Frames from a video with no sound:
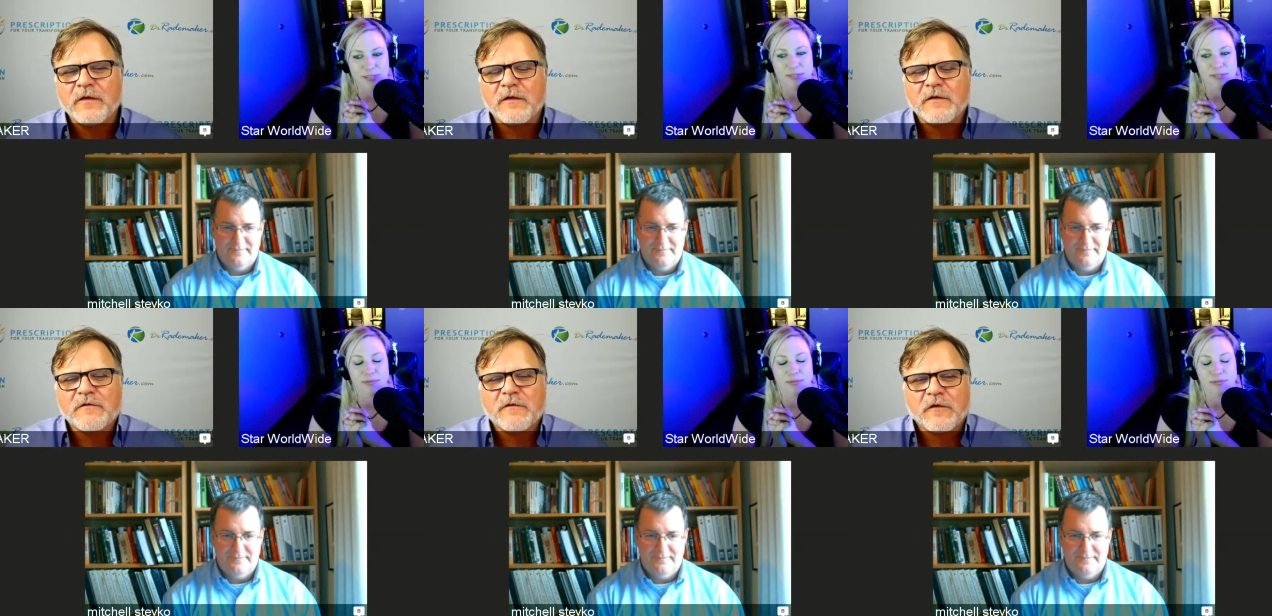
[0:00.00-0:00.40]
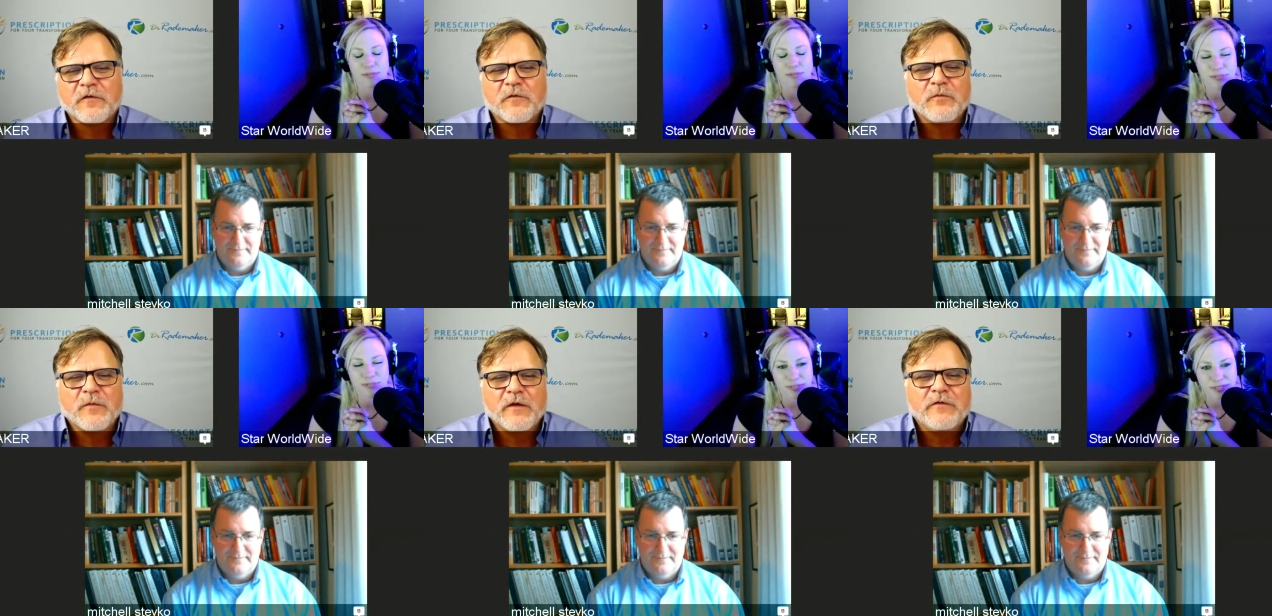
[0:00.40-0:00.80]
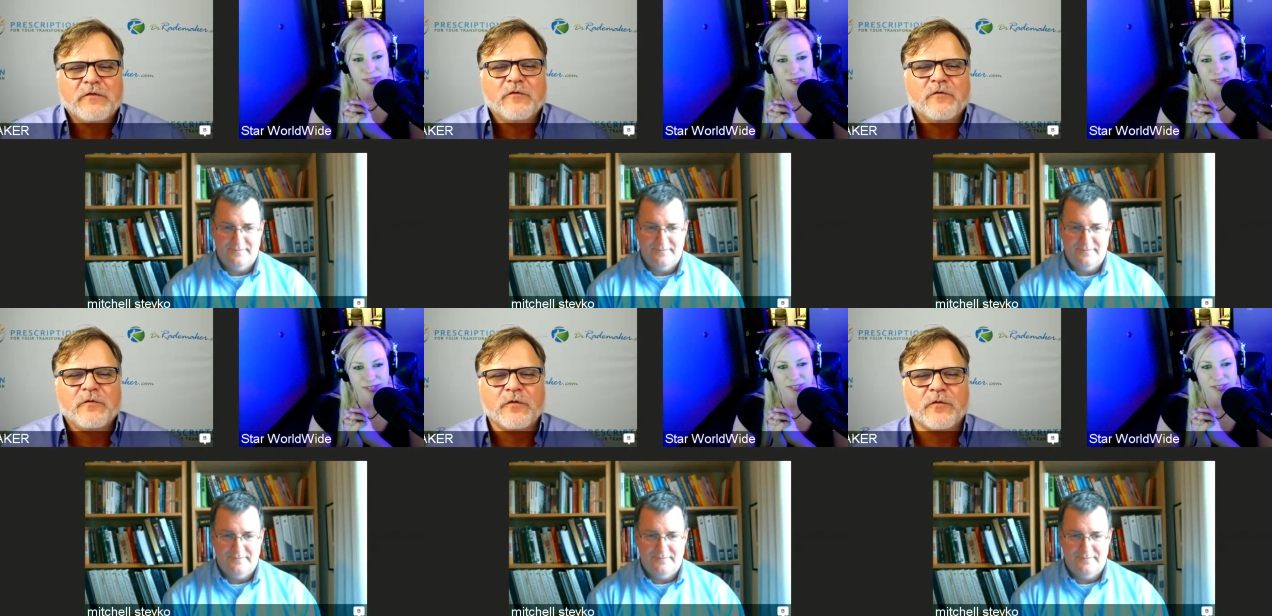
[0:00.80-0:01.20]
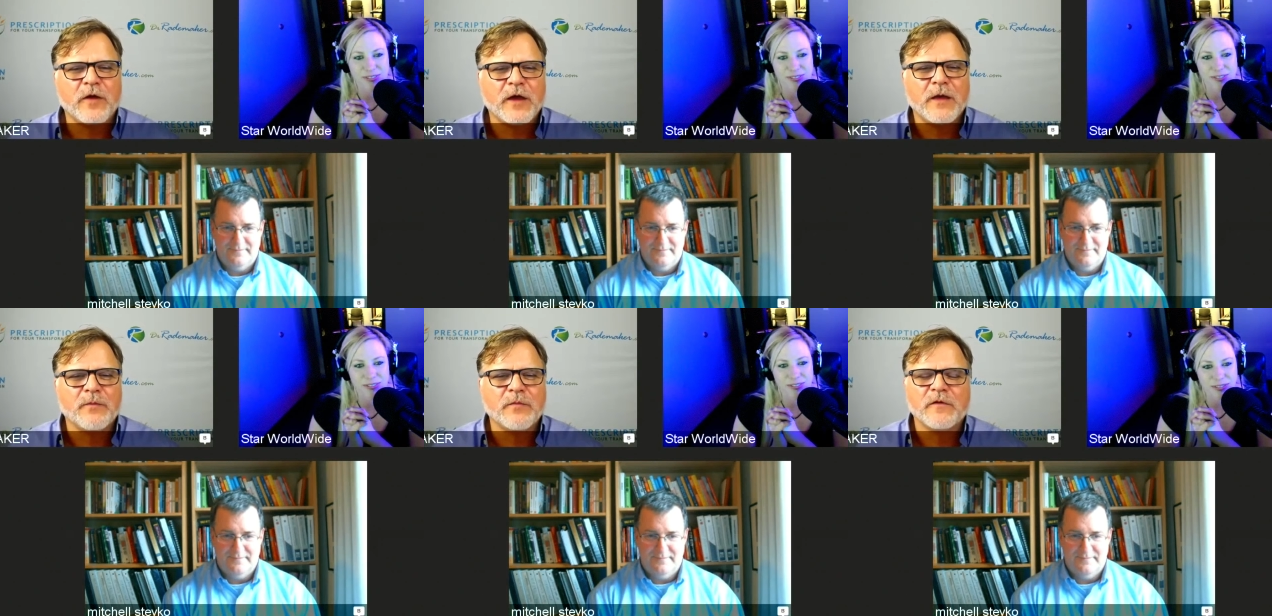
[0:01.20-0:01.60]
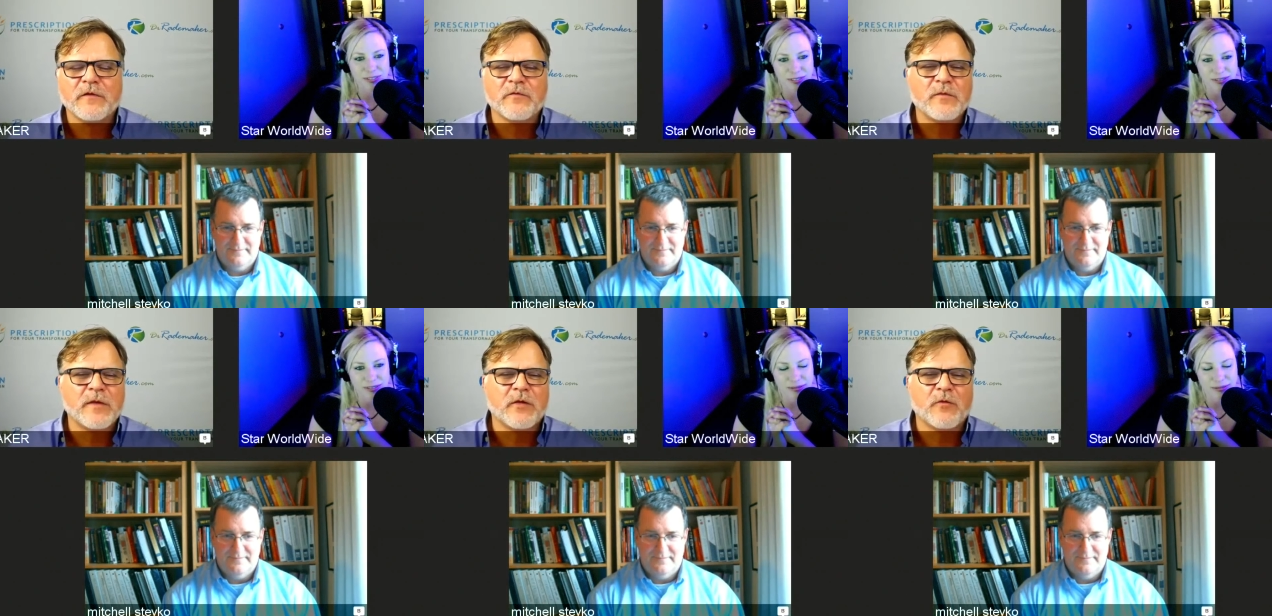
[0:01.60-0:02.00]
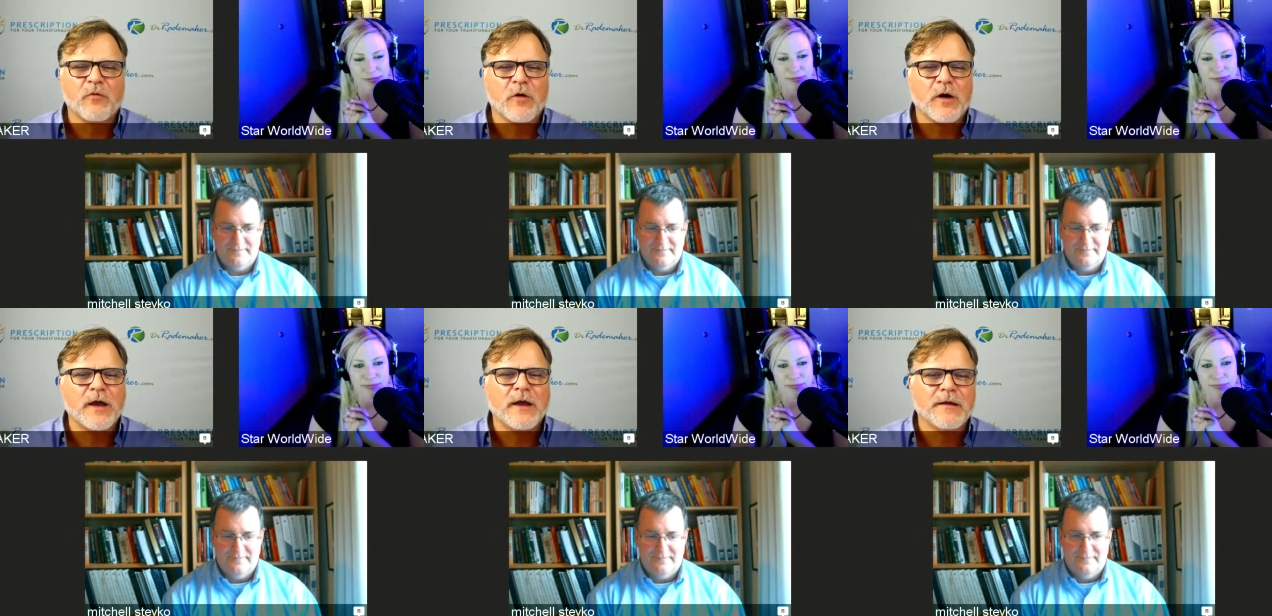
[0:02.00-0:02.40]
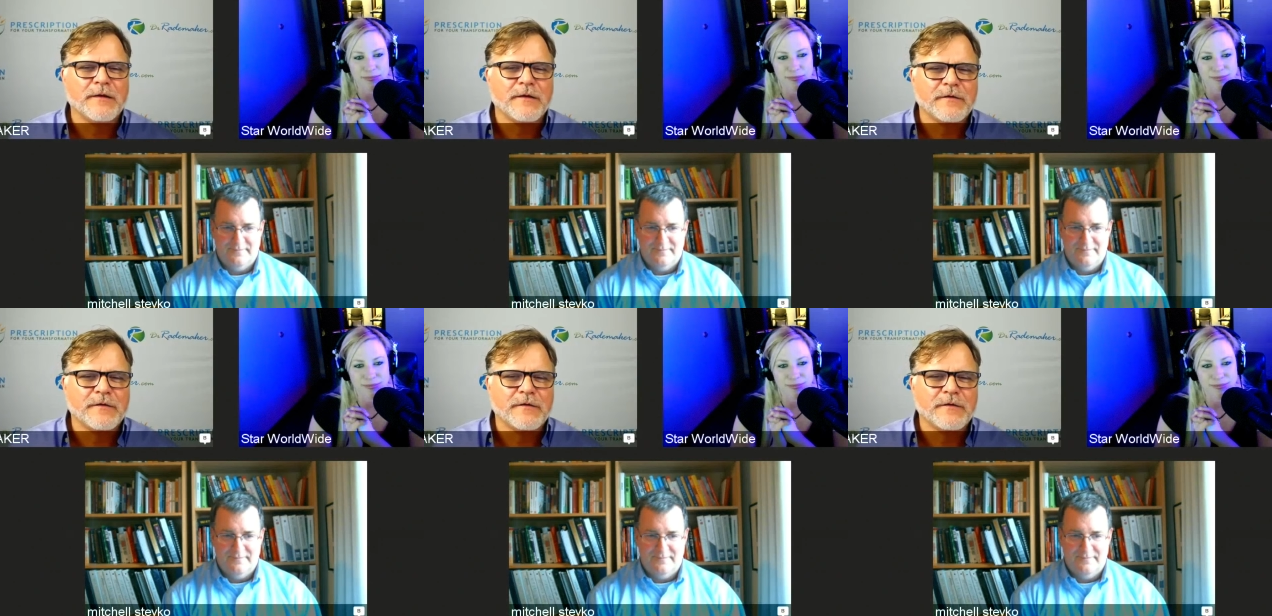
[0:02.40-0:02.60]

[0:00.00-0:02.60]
Speaker 1: that just makes you feel happy. It doesn't matter why it